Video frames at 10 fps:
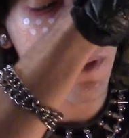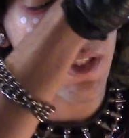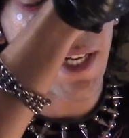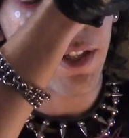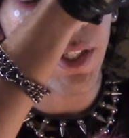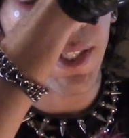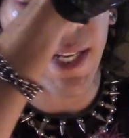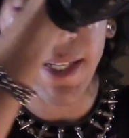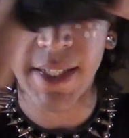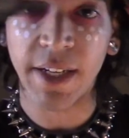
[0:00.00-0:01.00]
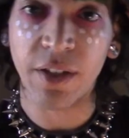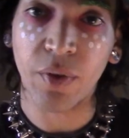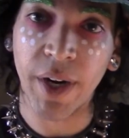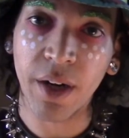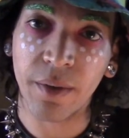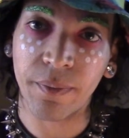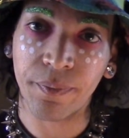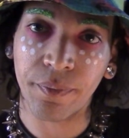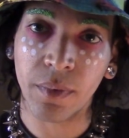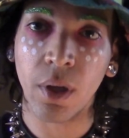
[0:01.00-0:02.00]
desert sunset drink.
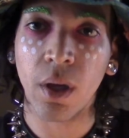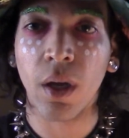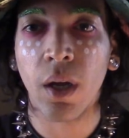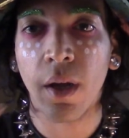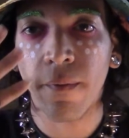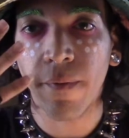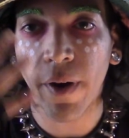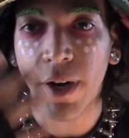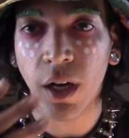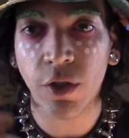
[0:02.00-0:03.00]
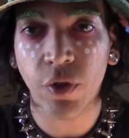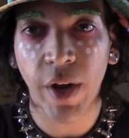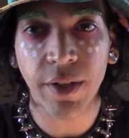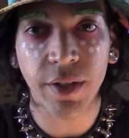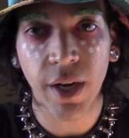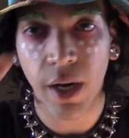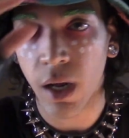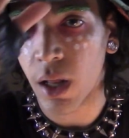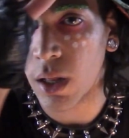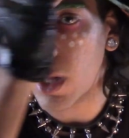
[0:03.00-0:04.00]
Very contrasting,
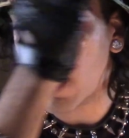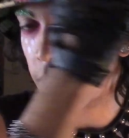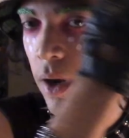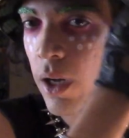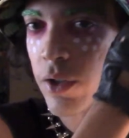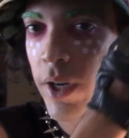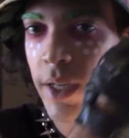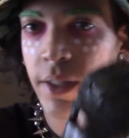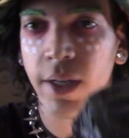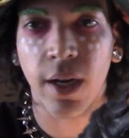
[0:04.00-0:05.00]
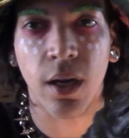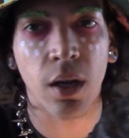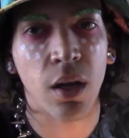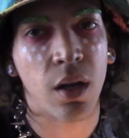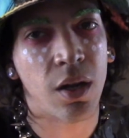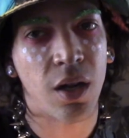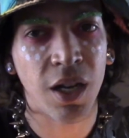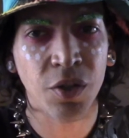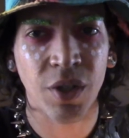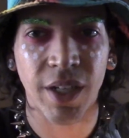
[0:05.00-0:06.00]
love contrasting.
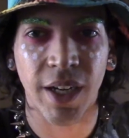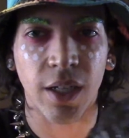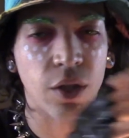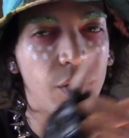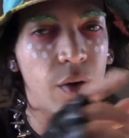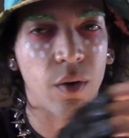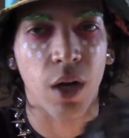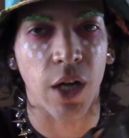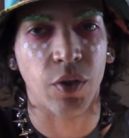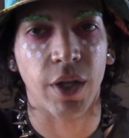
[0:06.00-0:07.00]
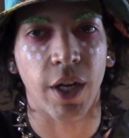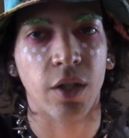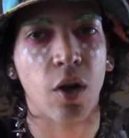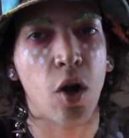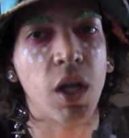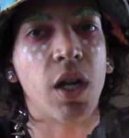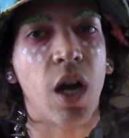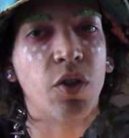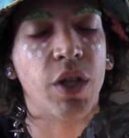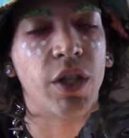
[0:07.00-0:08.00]
Contradict, don't contradict. Only
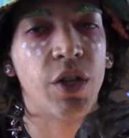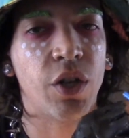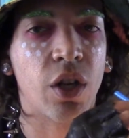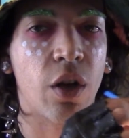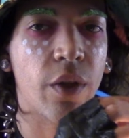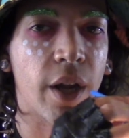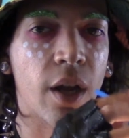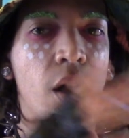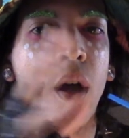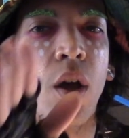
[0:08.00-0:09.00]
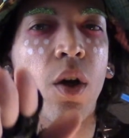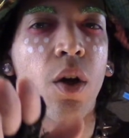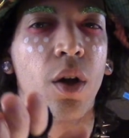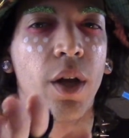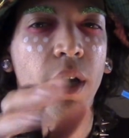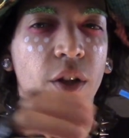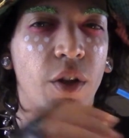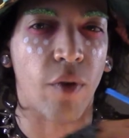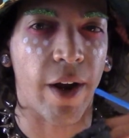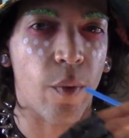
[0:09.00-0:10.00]
contradict in your clothing. The
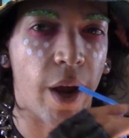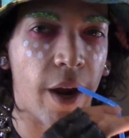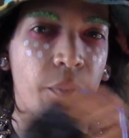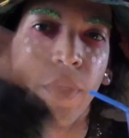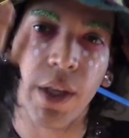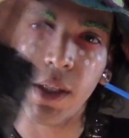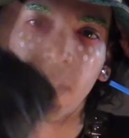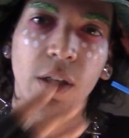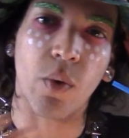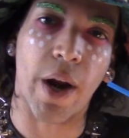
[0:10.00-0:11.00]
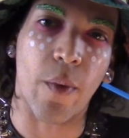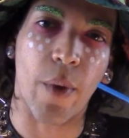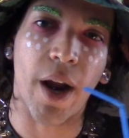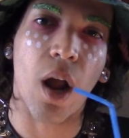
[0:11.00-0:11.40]
right way. This is the right way.